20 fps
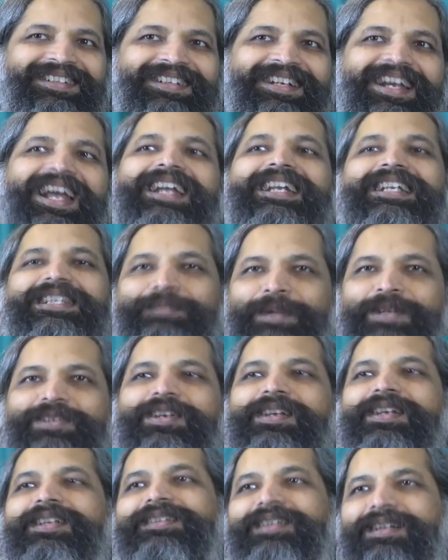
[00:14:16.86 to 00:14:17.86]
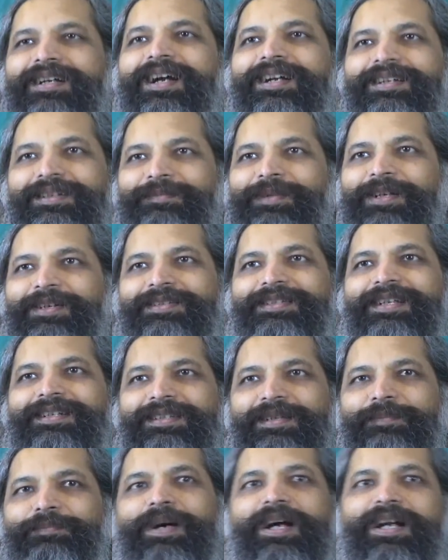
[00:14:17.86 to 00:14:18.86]
And especially in the gut, because that's
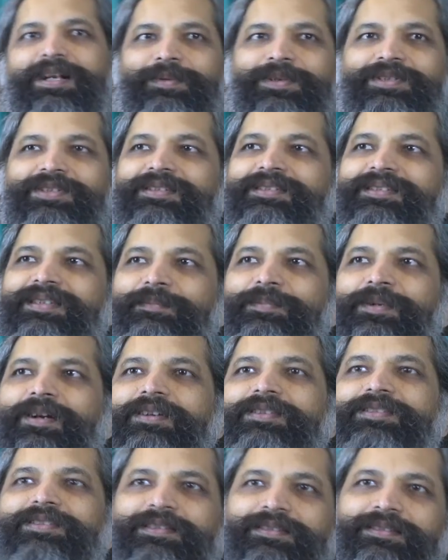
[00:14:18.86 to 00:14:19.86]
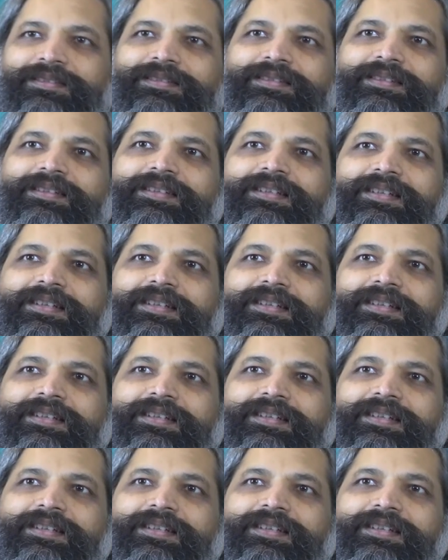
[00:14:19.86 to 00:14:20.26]
the part which is subconscious.